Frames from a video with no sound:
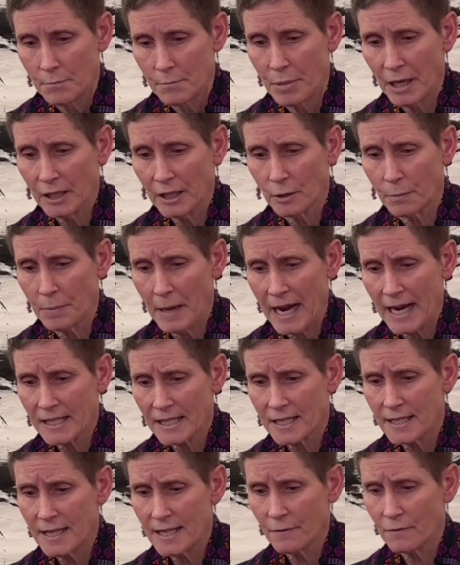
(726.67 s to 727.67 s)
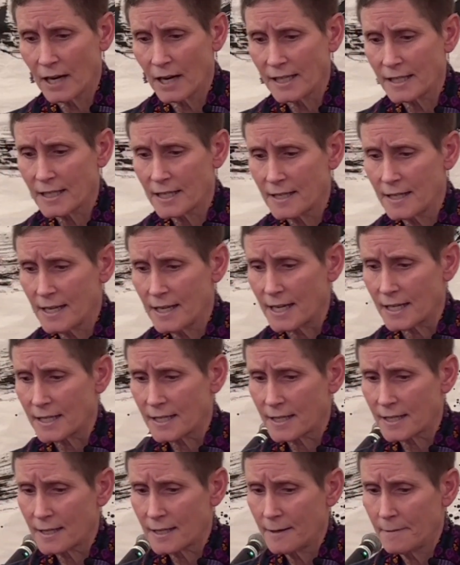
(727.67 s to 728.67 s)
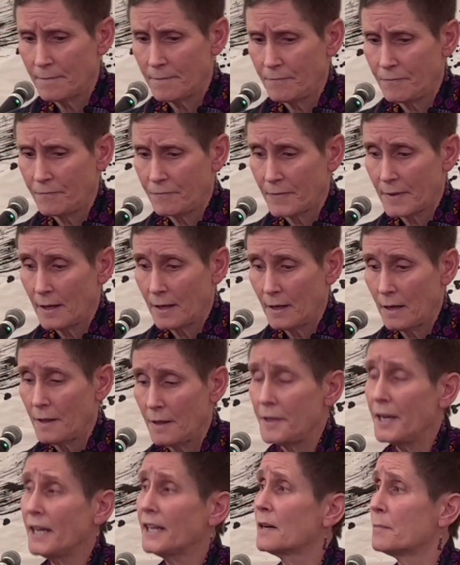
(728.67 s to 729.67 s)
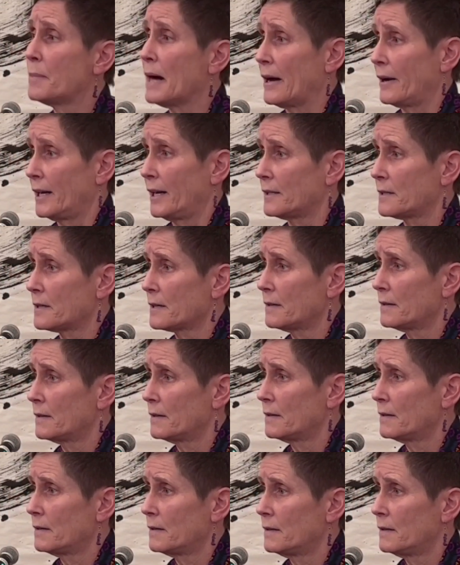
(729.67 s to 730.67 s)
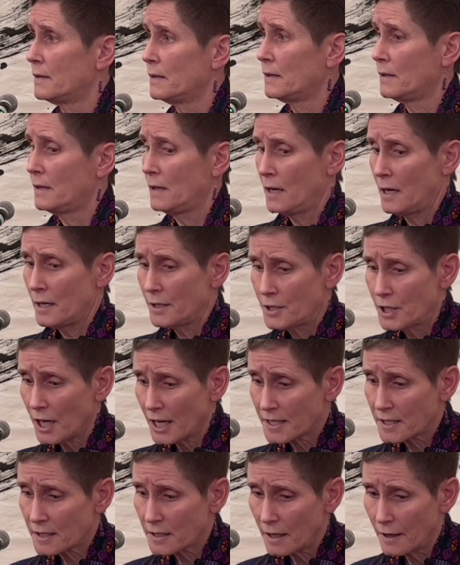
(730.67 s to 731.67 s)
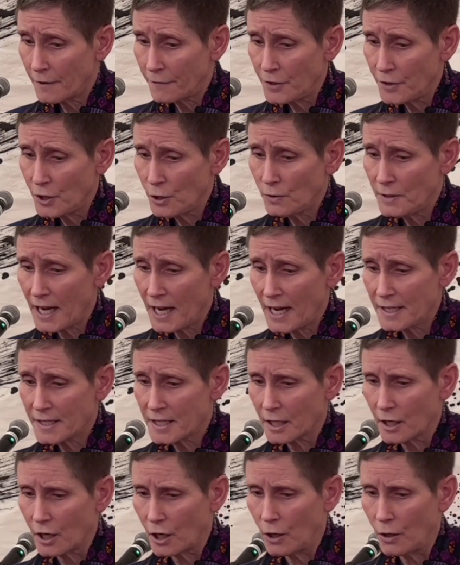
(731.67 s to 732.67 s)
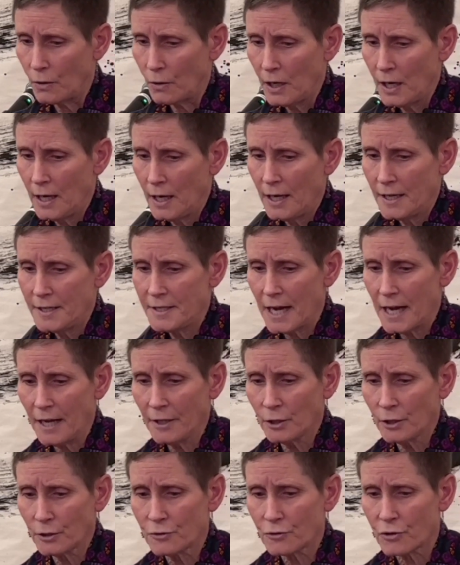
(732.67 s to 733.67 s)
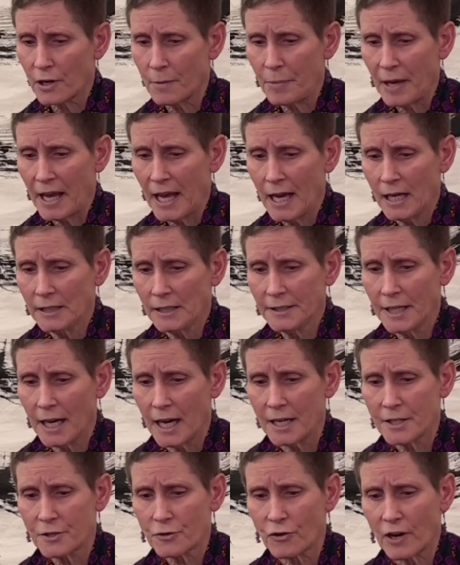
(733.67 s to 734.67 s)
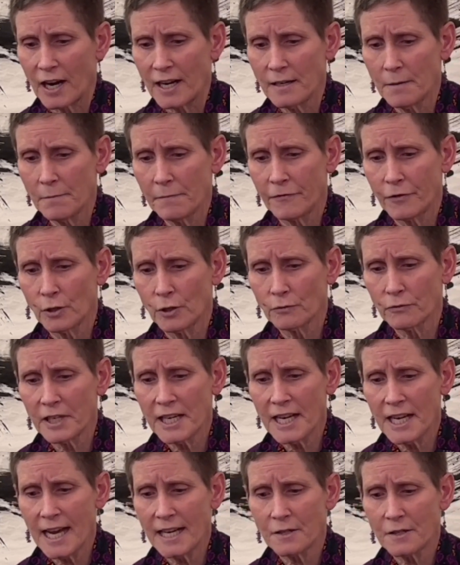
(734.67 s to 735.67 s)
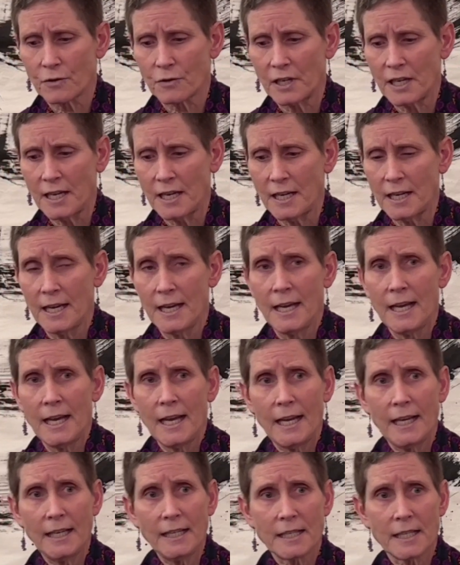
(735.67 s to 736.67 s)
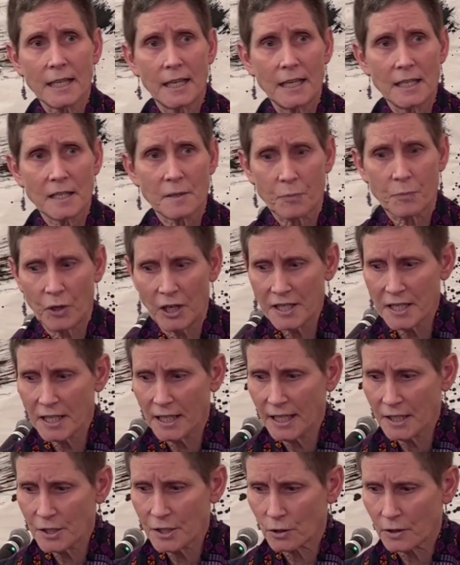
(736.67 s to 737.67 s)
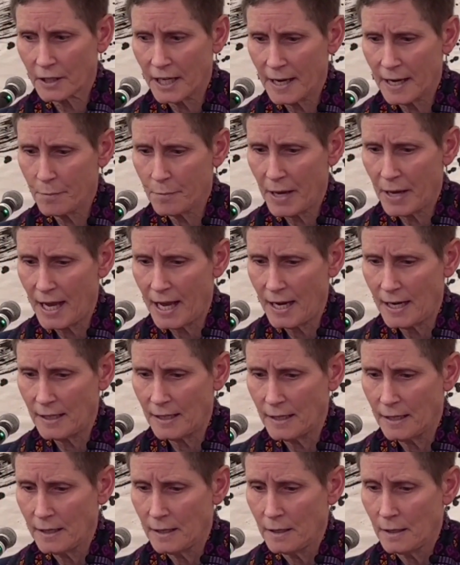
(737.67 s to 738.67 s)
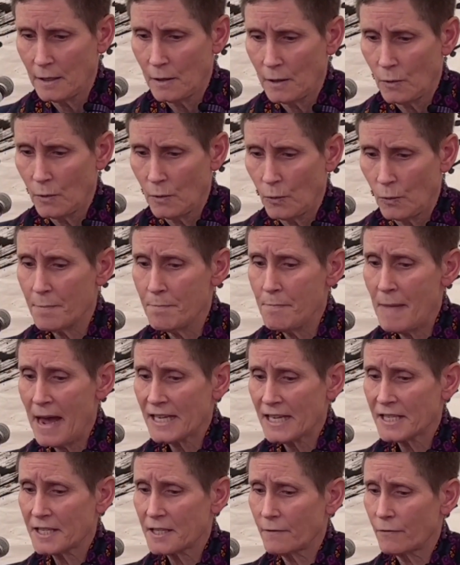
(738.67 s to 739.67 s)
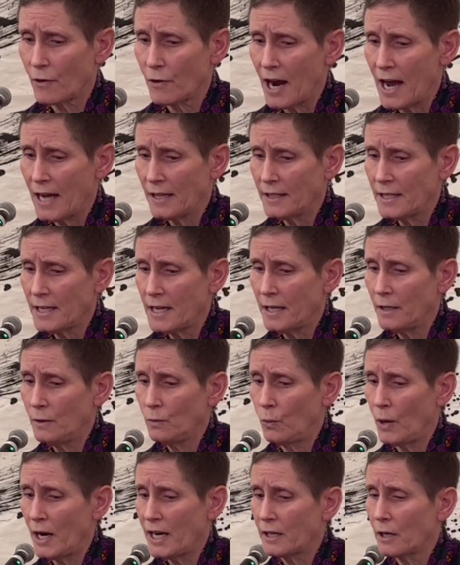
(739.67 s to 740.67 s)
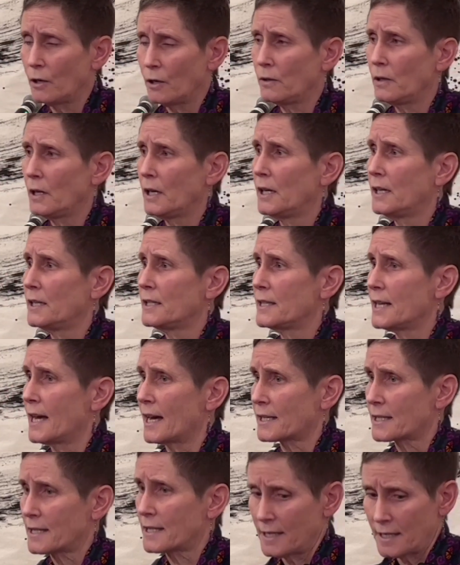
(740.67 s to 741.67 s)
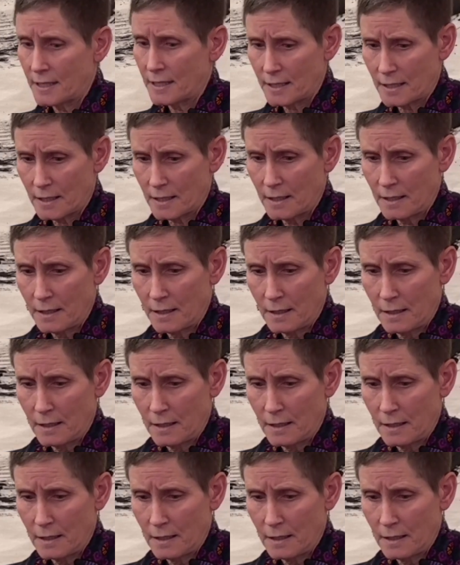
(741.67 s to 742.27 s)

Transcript: Butler Bass then writes this, "Think about it. Just a few days ago, Donald Trump held a triumphal reentry into his presidential campaign with a massive rally in Waco, Texas,